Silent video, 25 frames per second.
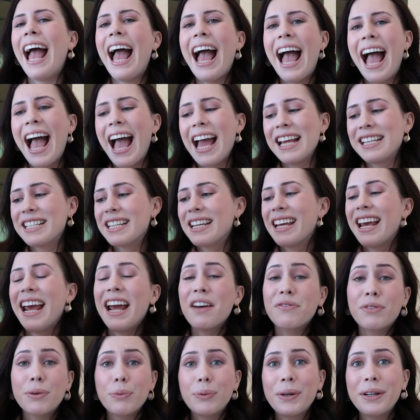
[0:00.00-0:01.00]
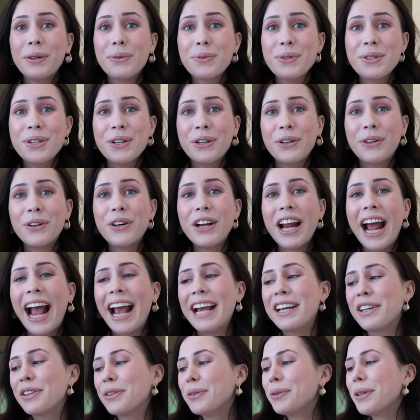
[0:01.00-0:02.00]
And everyone also got
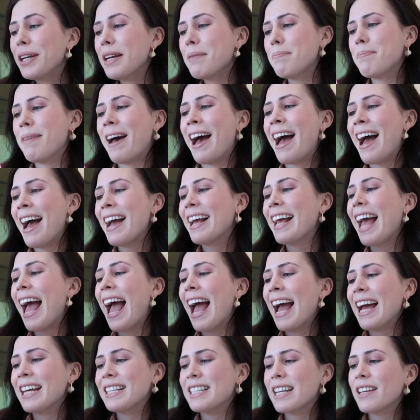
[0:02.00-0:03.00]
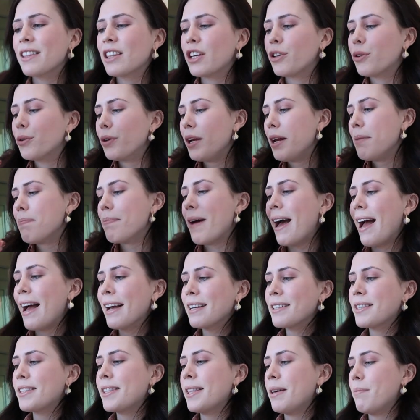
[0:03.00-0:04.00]
a goodie bag, and the goodie
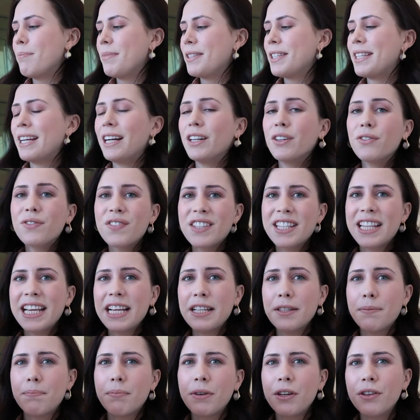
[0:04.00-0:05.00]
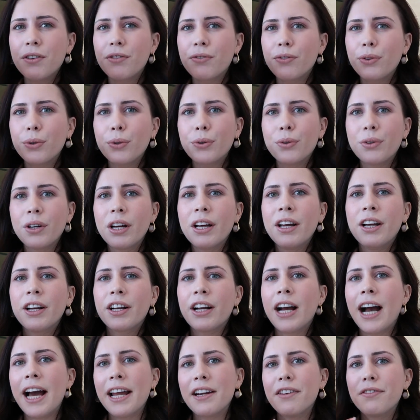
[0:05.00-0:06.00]
bags themselves, these beautiful
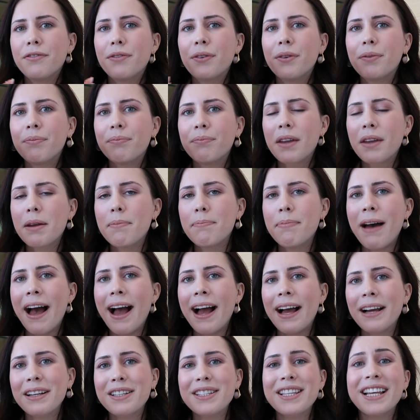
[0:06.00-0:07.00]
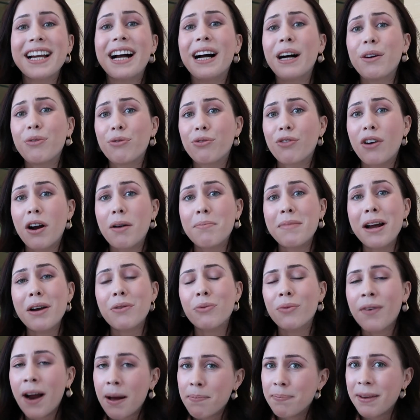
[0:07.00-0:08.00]
kind of bags, are from
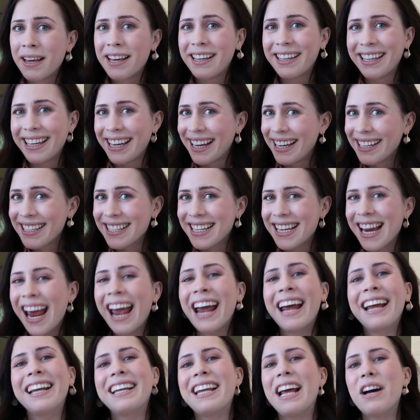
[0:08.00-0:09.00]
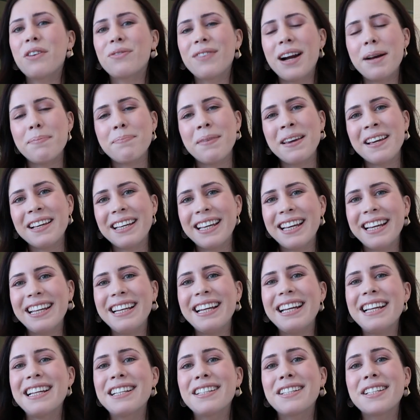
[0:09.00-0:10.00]
Wrapping Kit. Now, Wrapping
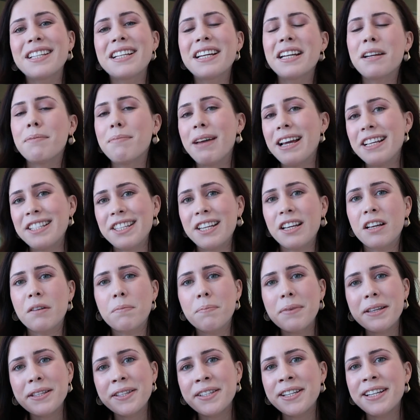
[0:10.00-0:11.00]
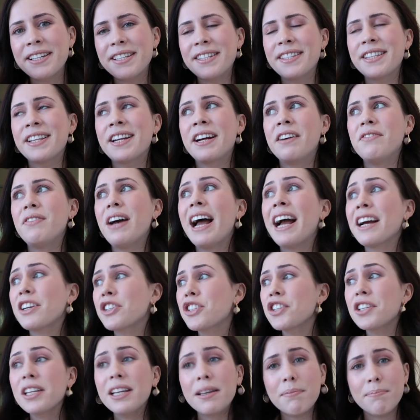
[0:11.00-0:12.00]
Kit is an amazing business that I've
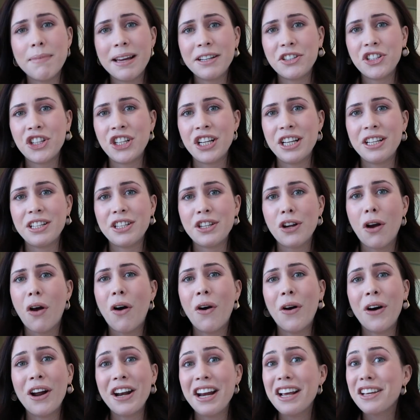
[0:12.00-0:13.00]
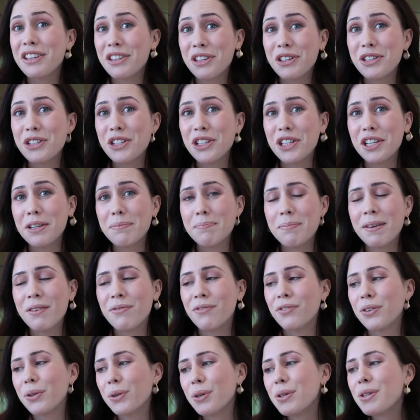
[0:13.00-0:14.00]
actually mentioned on YouTube
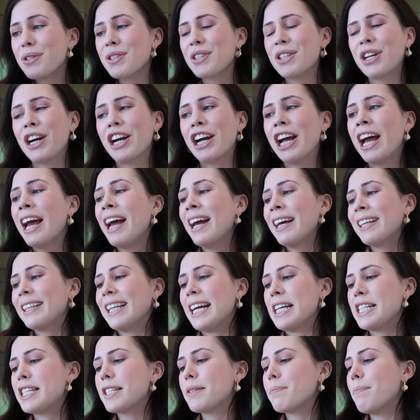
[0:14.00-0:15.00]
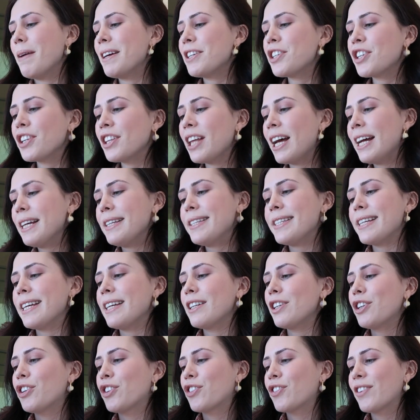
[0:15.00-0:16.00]
before. So they specialize
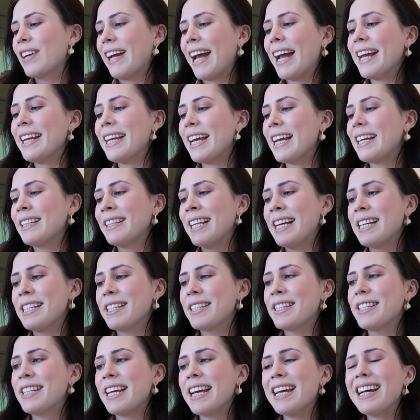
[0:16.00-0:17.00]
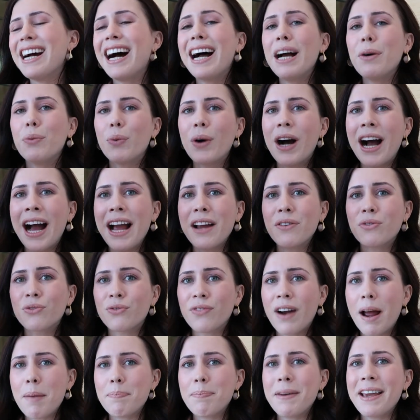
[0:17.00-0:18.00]
in creating these DIY
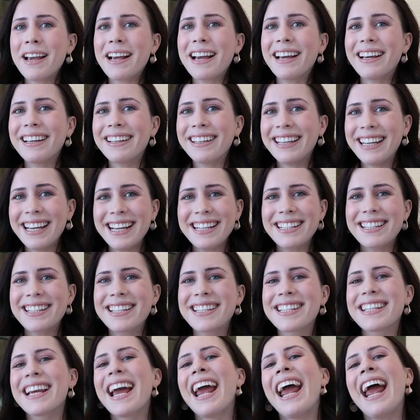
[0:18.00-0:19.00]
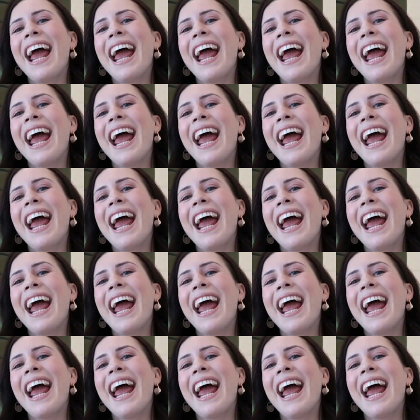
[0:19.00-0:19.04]
wrapping kits.